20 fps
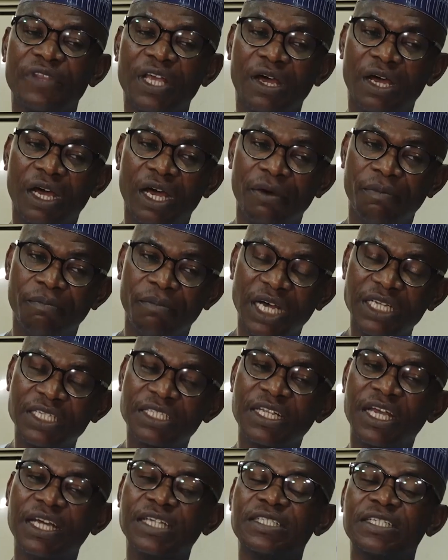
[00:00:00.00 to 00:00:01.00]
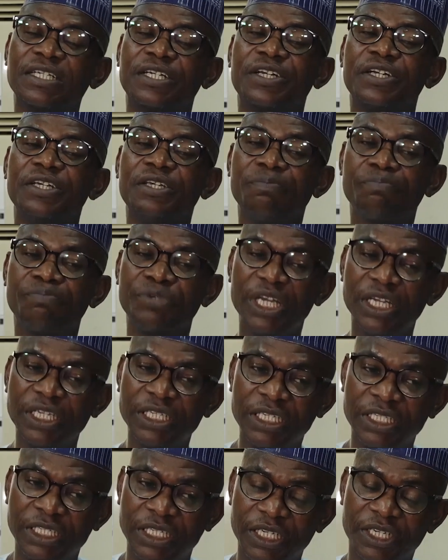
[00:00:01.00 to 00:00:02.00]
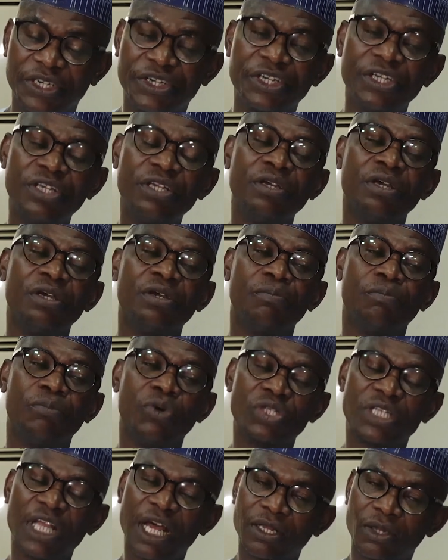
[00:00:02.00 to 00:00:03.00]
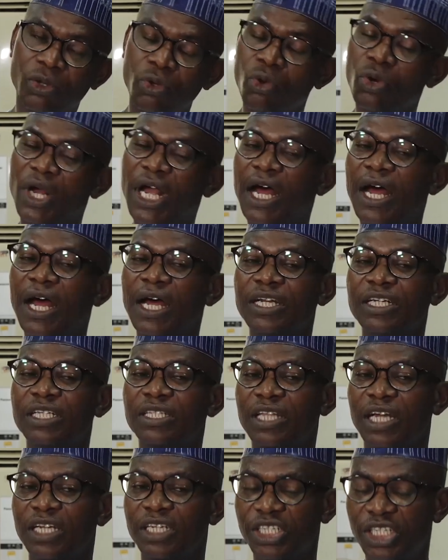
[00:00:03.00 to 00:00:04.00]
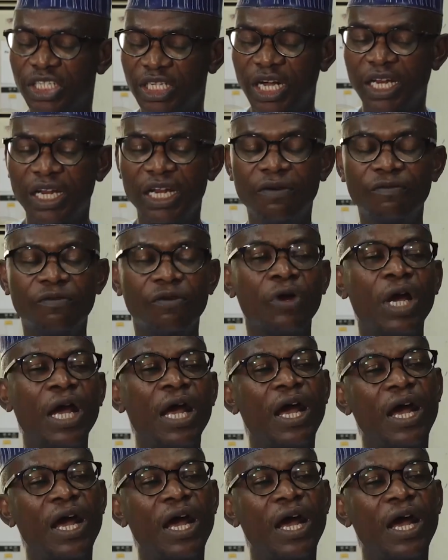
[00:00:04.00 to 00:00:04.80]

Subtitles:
their master's degree, PhD degree, both at local and international level.